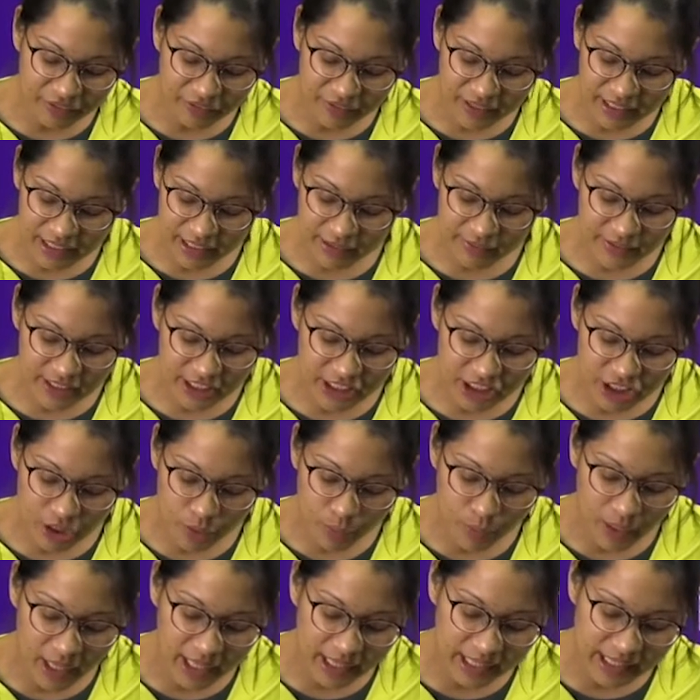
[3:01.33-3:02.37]
relief teacher.
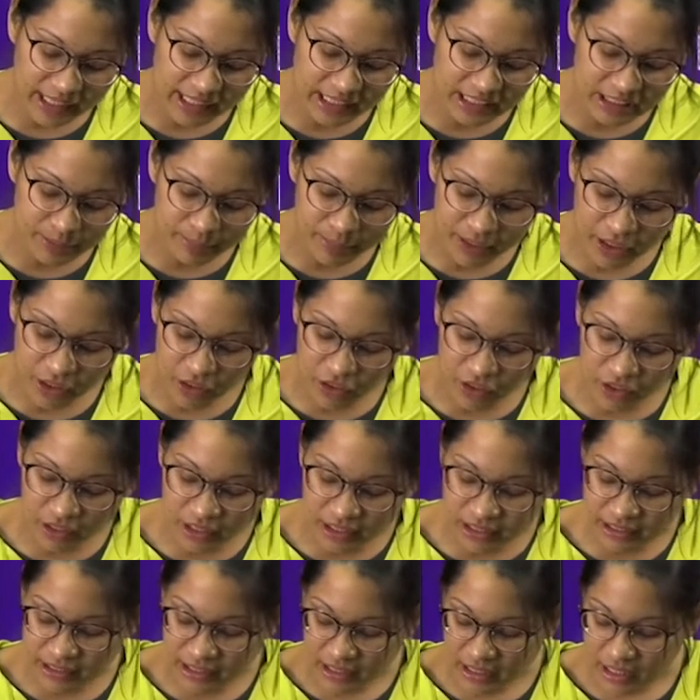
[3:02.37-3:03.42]
Why is?
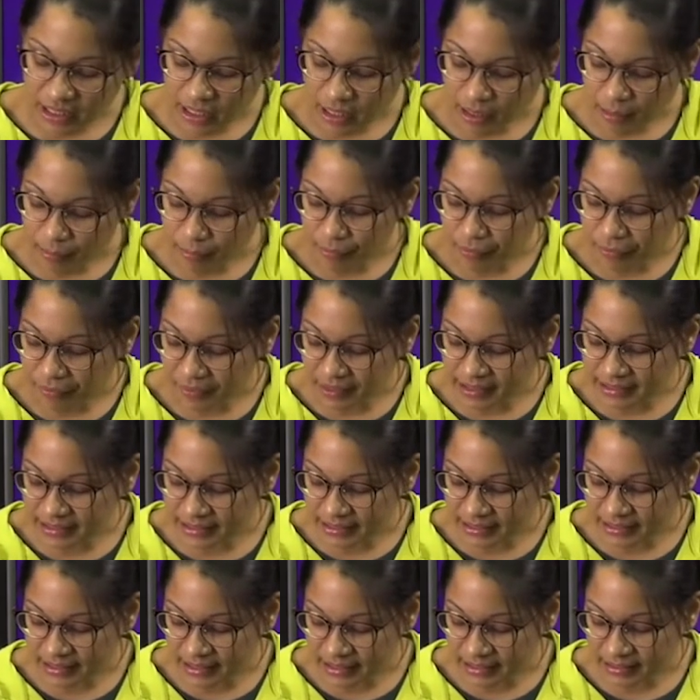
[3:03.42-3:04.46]
Because
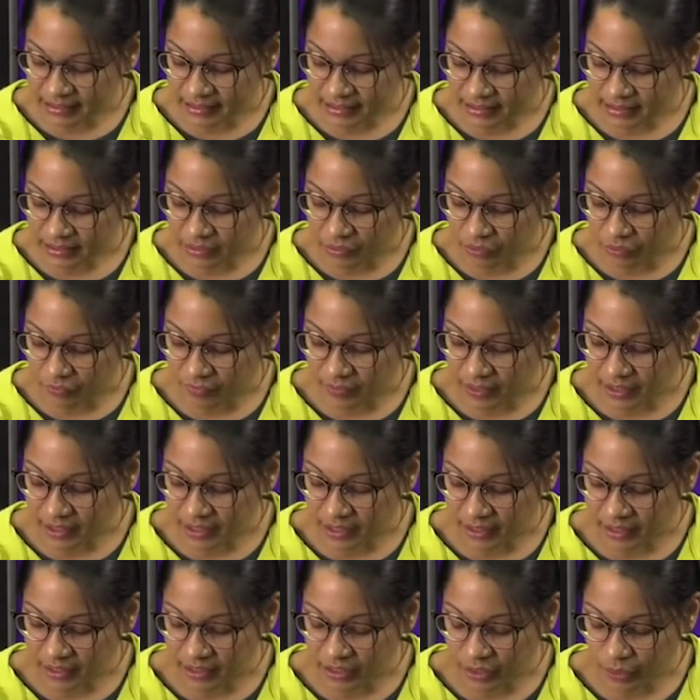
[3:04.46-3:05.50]
present tense over here
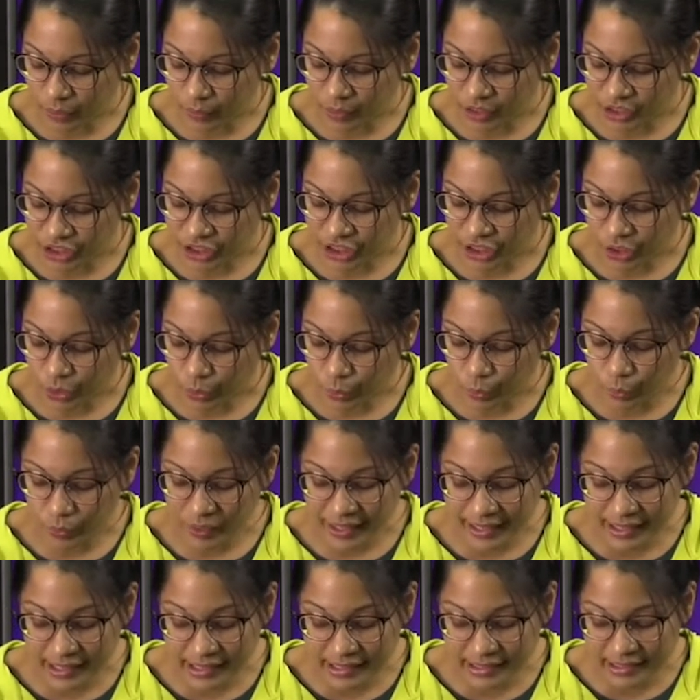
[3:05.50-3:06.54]
in the question. Who
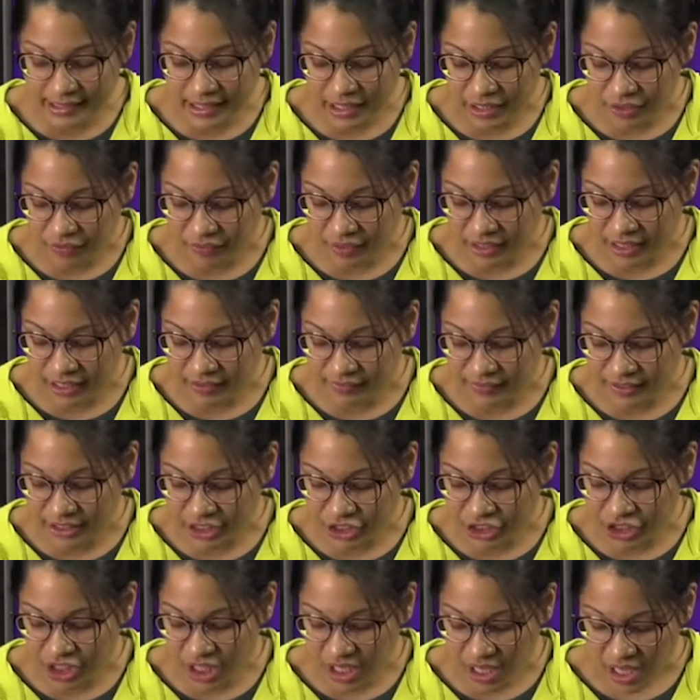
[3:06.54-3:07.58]
is the relief
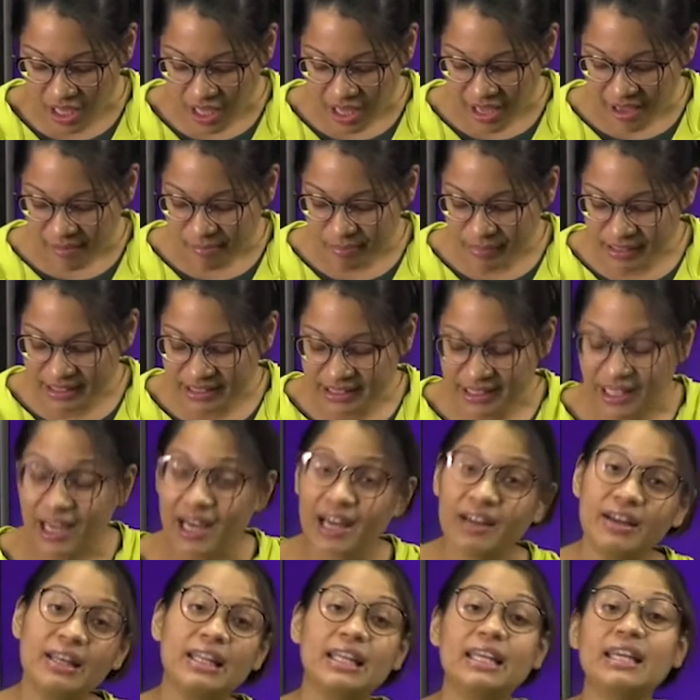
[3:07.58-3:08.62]
teacher? Mr.
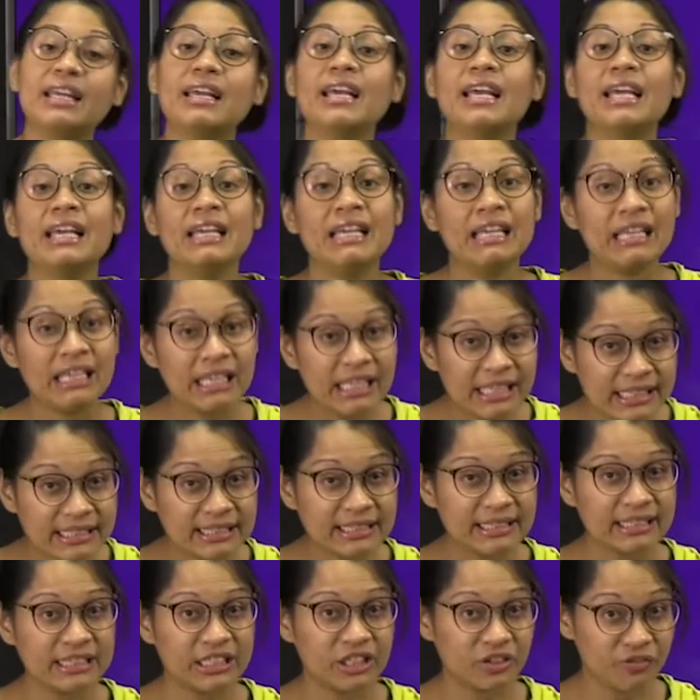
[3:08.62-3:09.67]
Ali
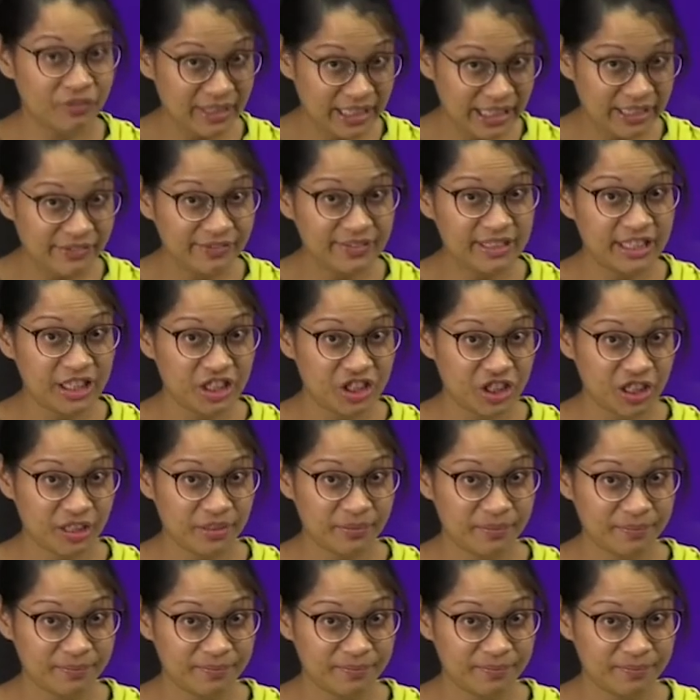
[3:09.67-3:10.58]
is the relief teacher.